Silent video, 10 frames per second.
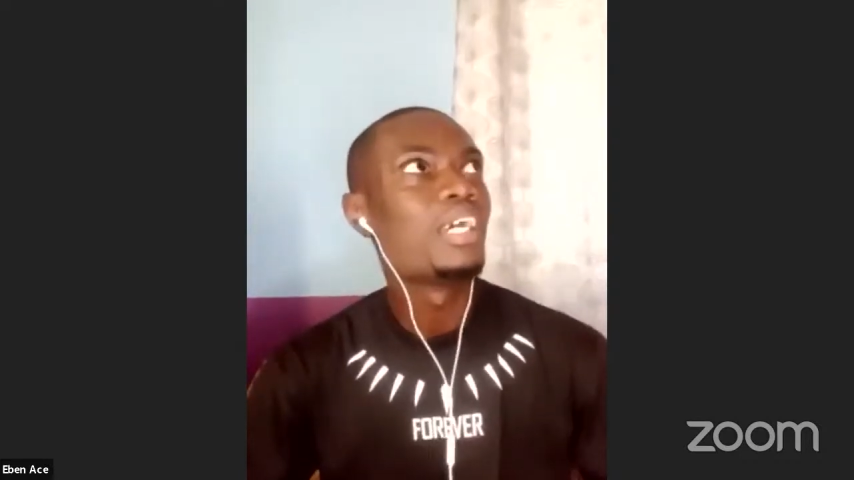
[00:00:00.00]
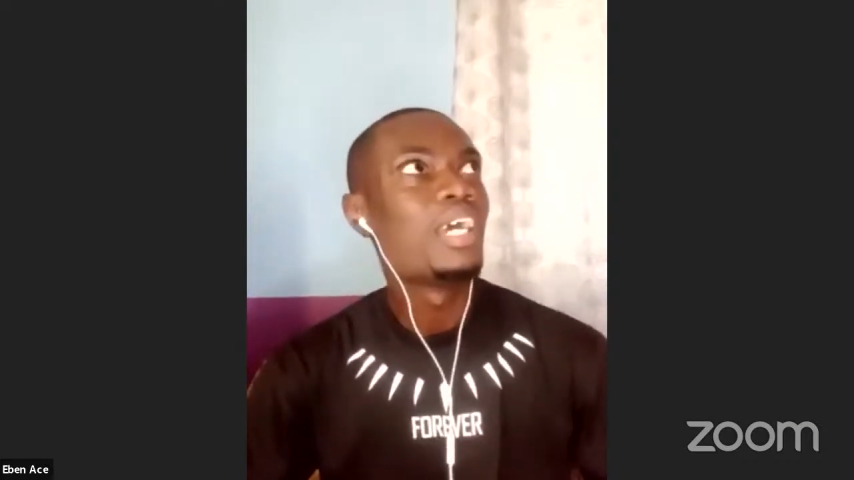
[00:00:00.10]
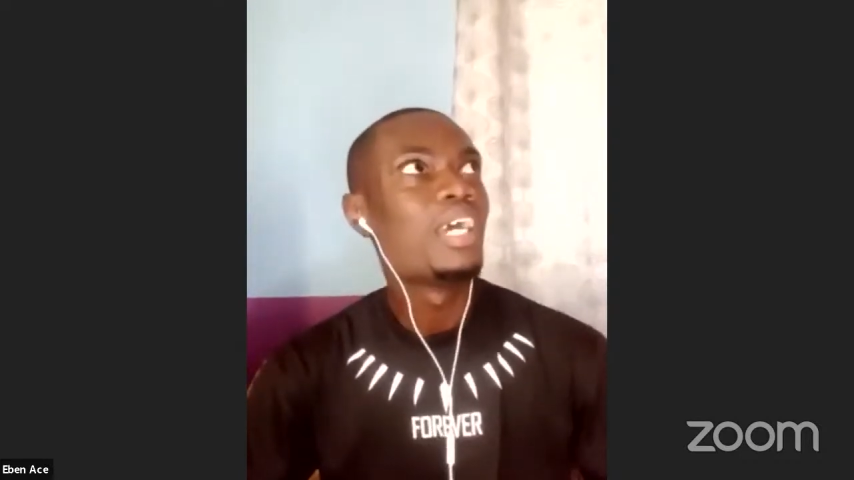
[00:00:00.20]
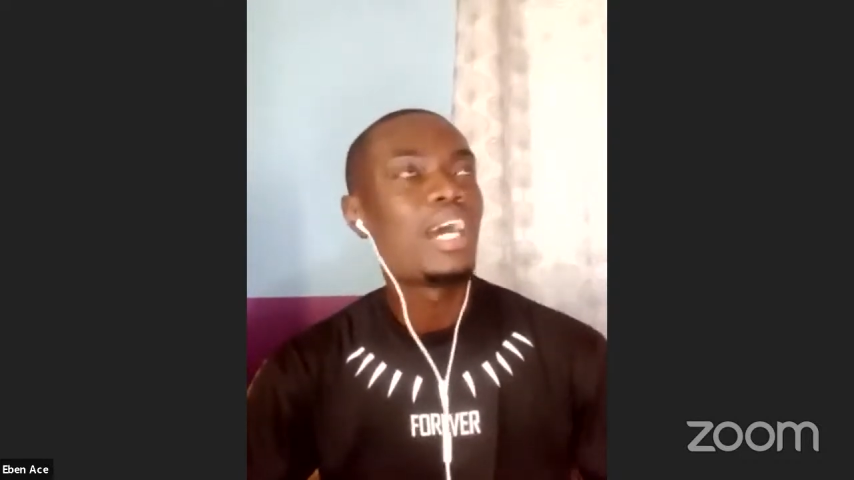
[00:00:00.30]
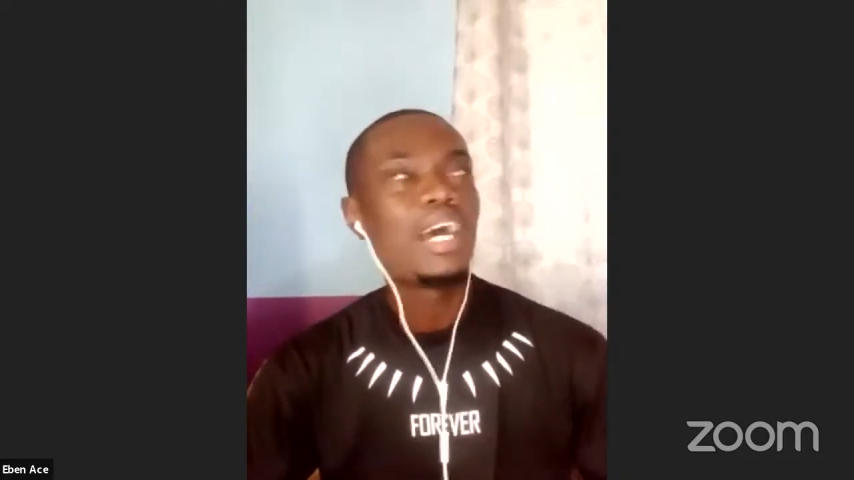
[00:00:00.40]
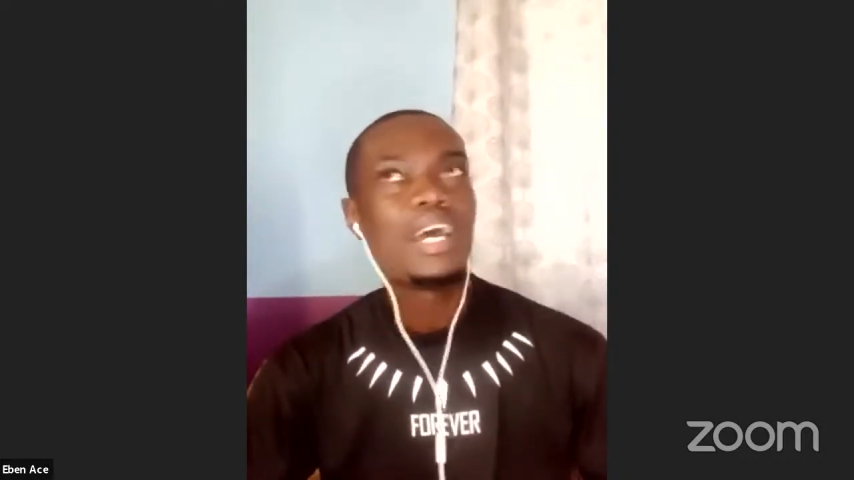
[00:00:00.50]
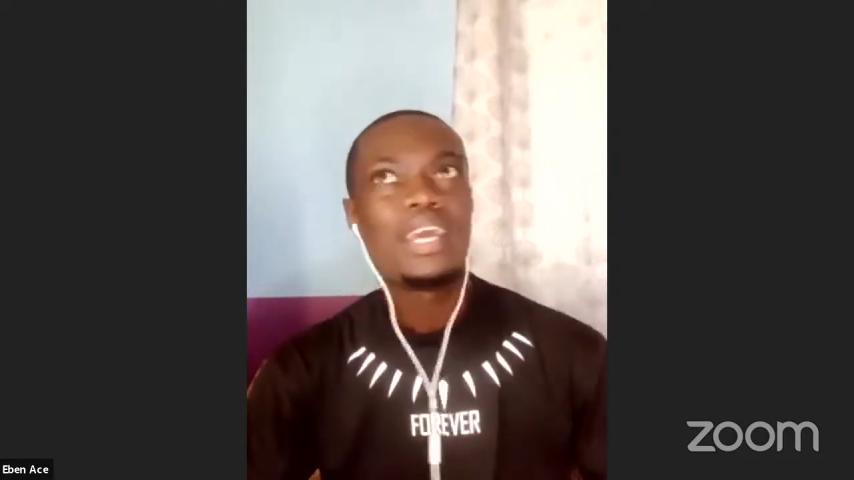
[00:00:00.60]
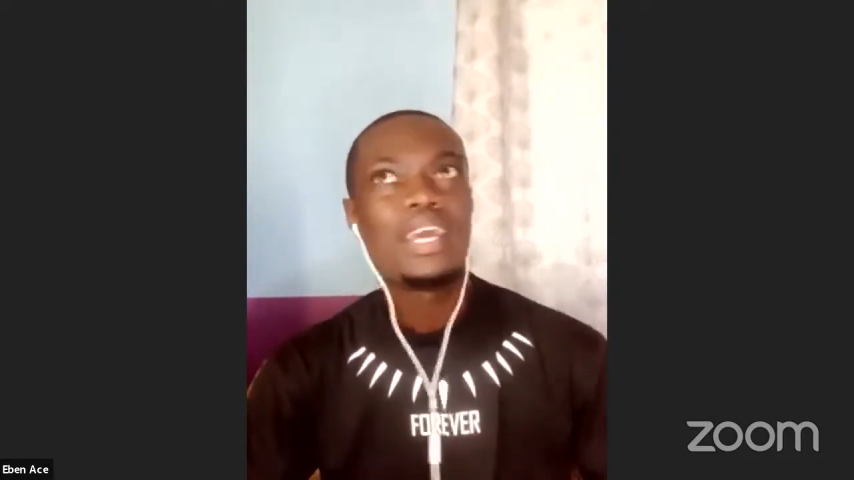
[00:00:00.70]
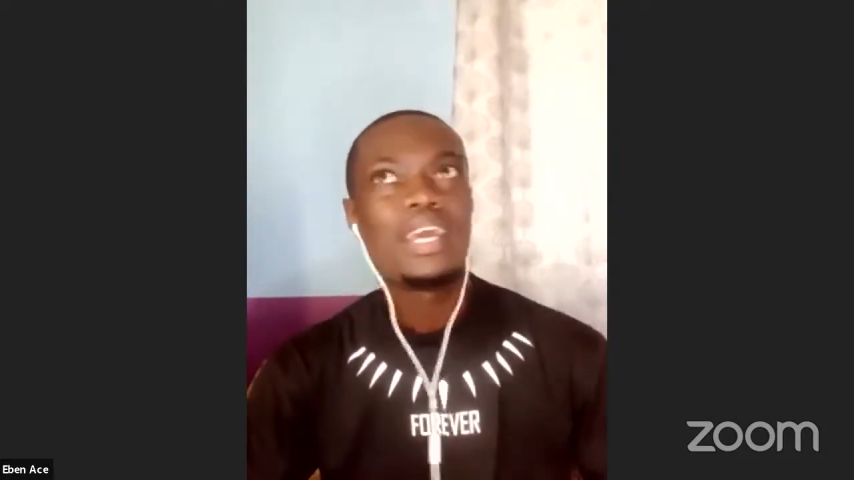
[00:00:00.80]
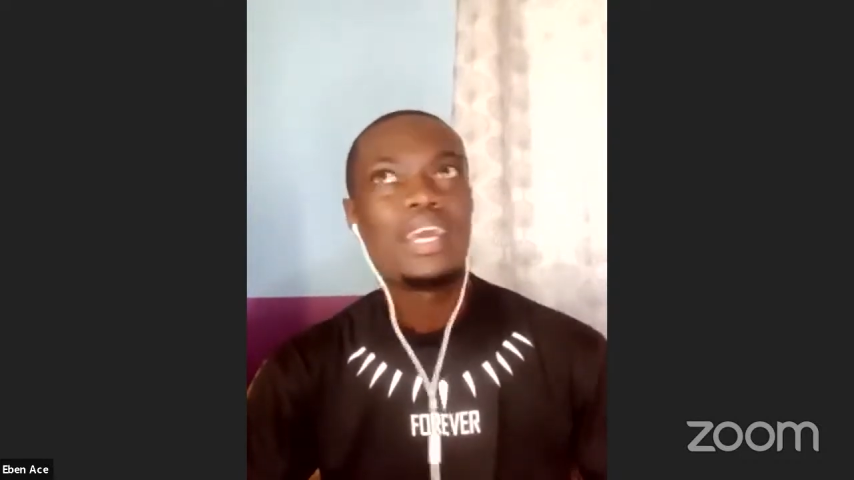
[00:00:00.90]
I
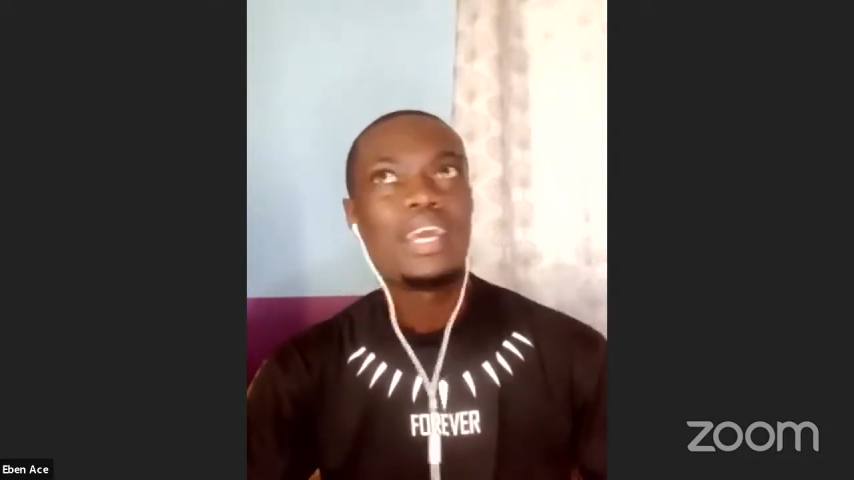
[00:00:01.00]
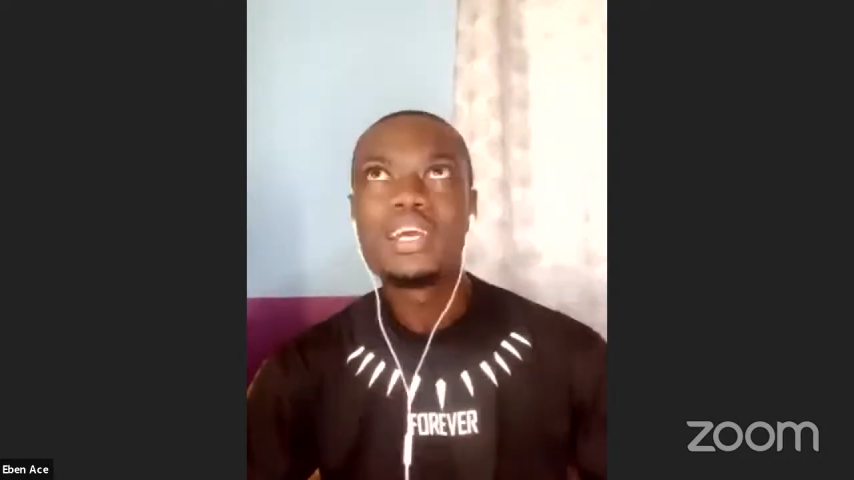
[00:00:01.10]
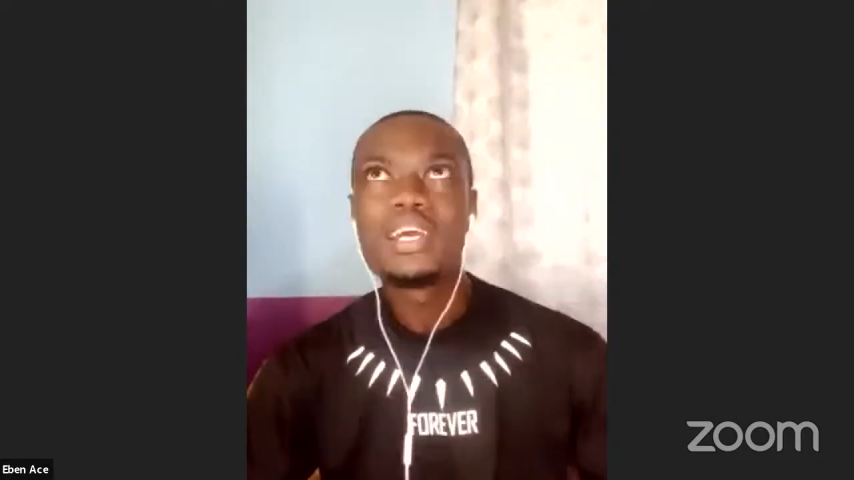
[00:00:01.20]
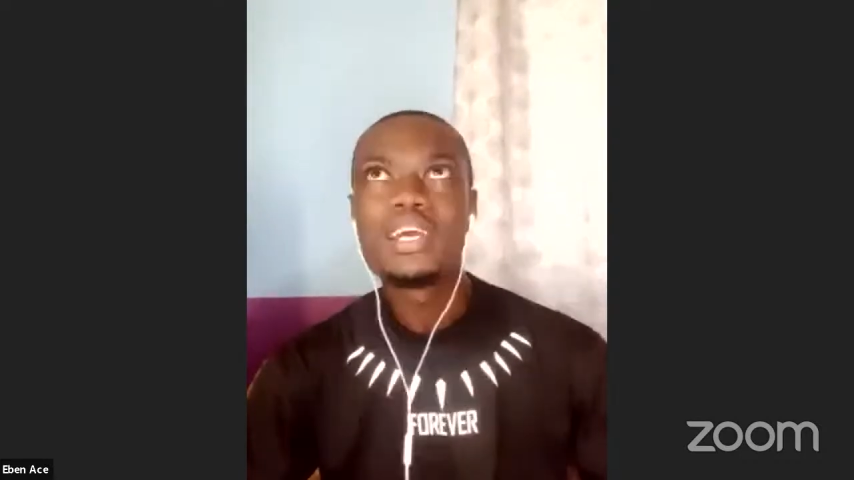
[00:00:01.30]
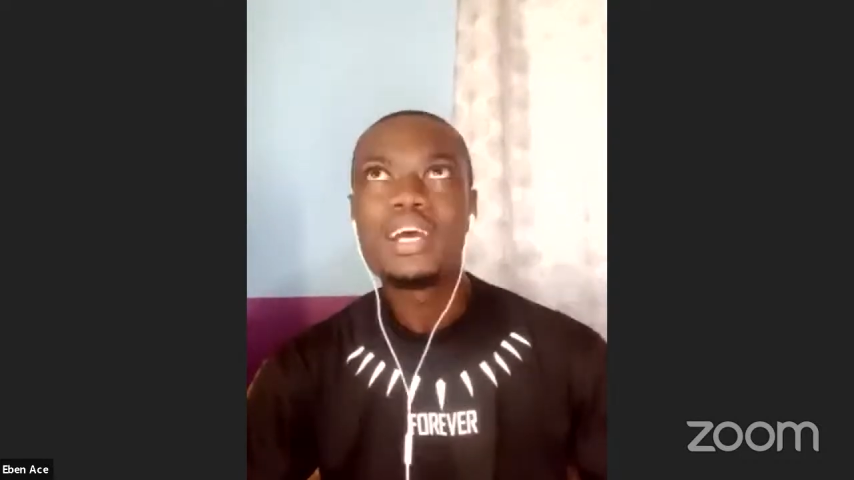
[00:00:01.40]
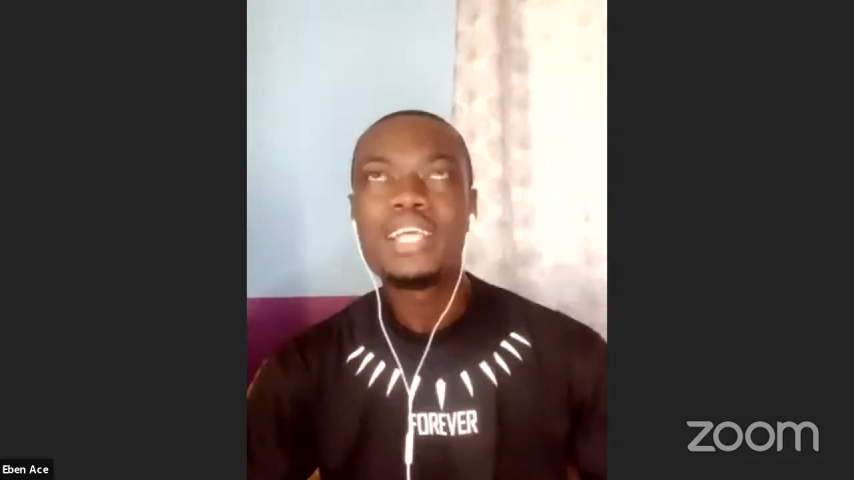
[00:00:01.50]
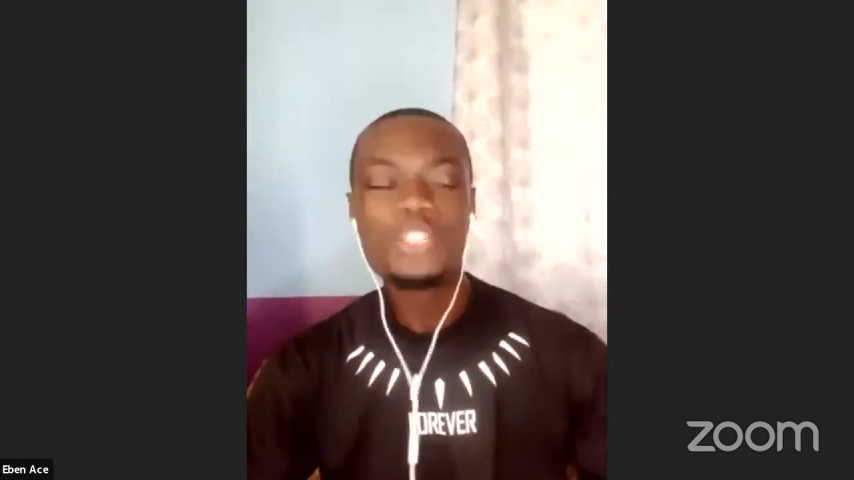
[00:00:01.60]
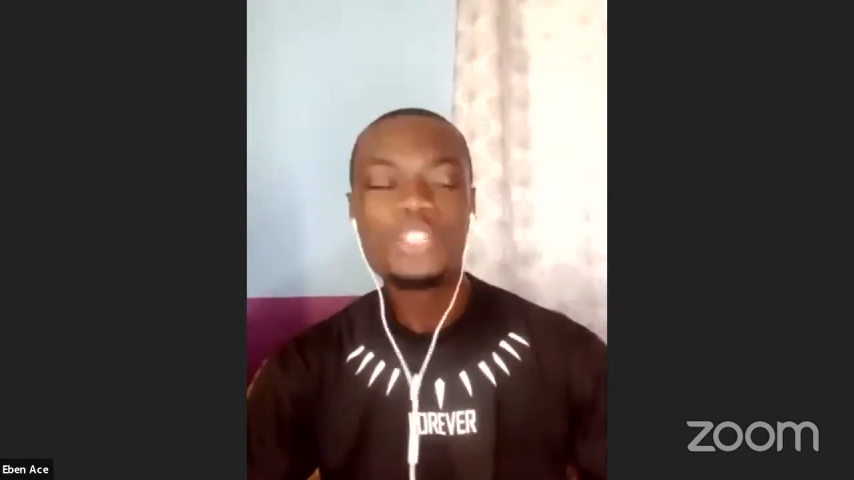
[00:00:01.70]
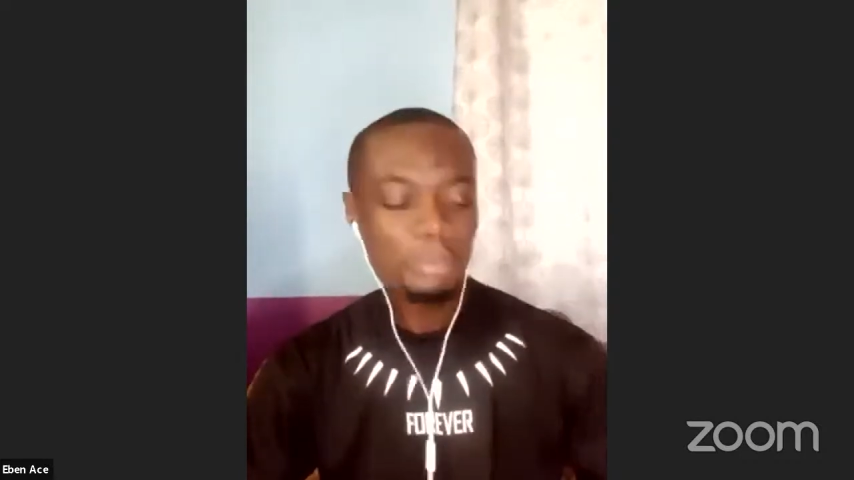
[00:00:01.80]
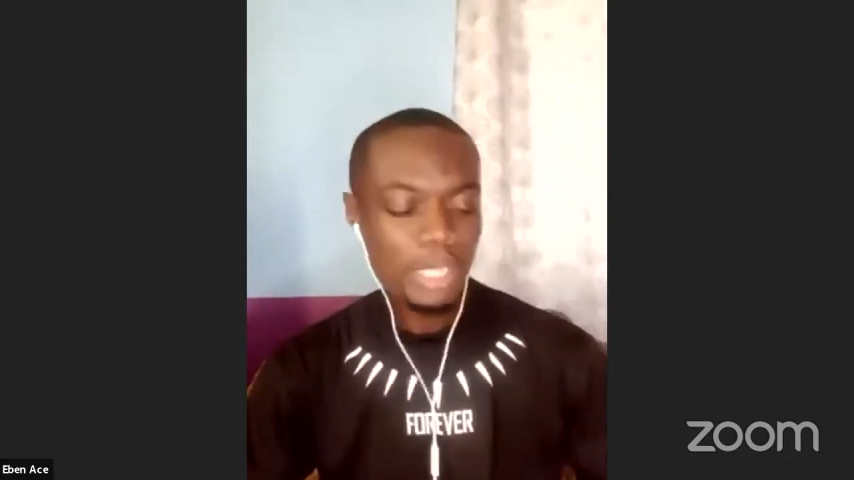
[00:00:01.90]

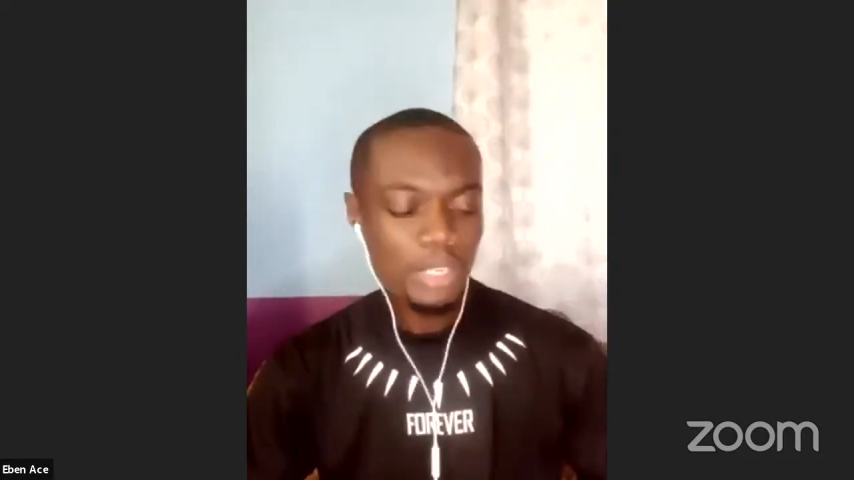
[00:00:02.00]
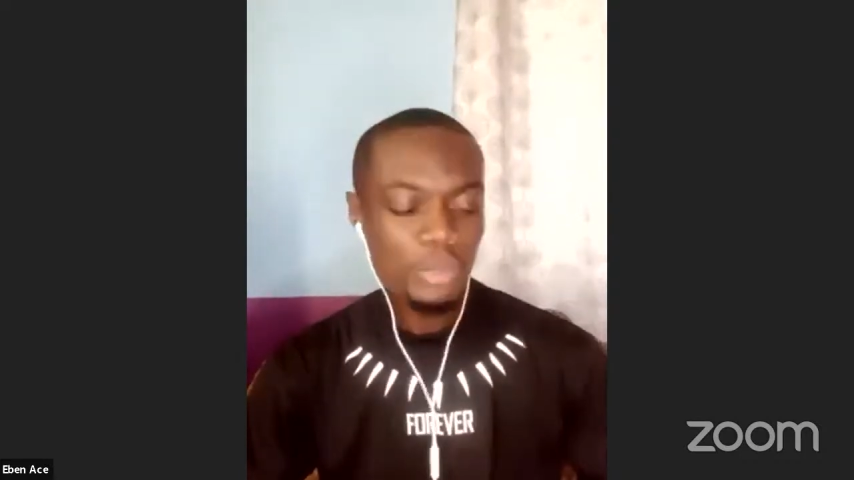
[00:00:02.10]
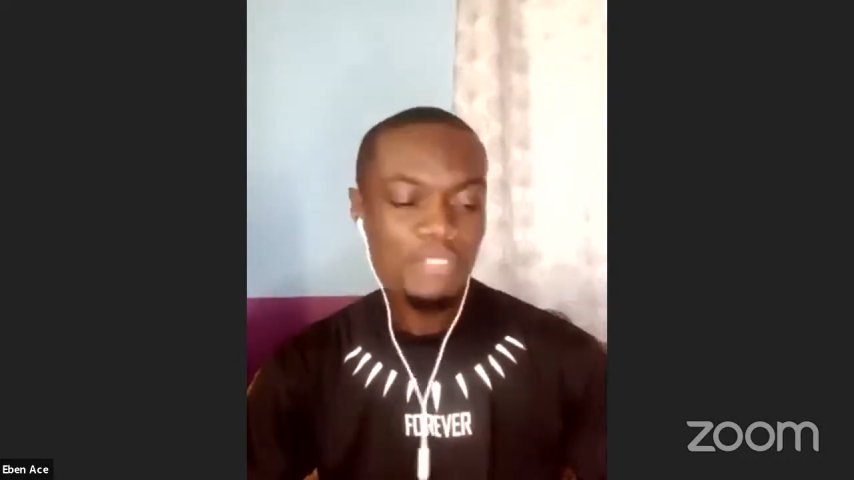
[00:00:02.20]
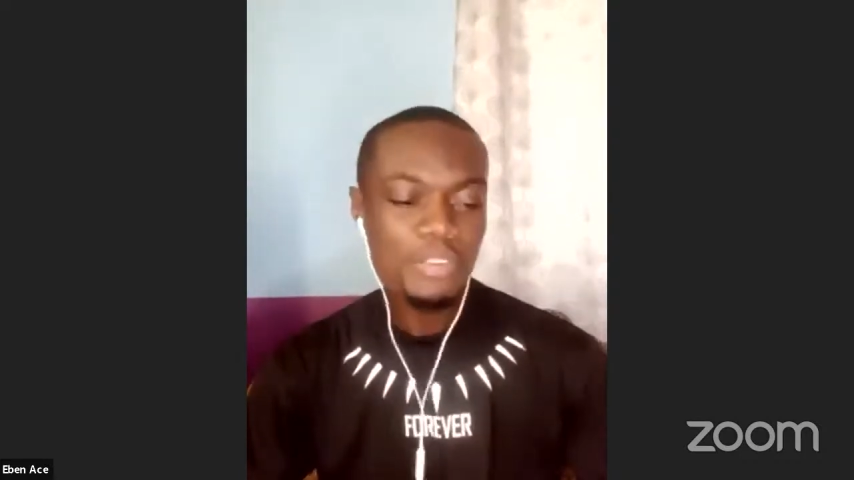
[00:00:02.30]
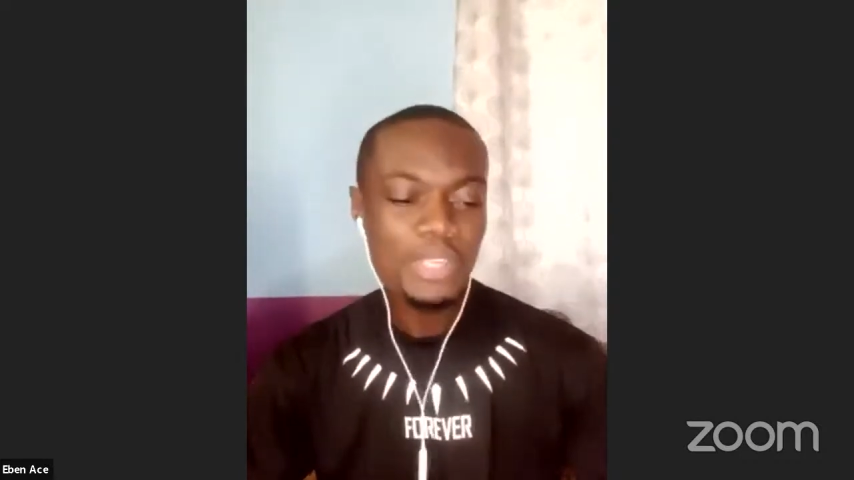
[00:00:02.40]
tell people I don't have a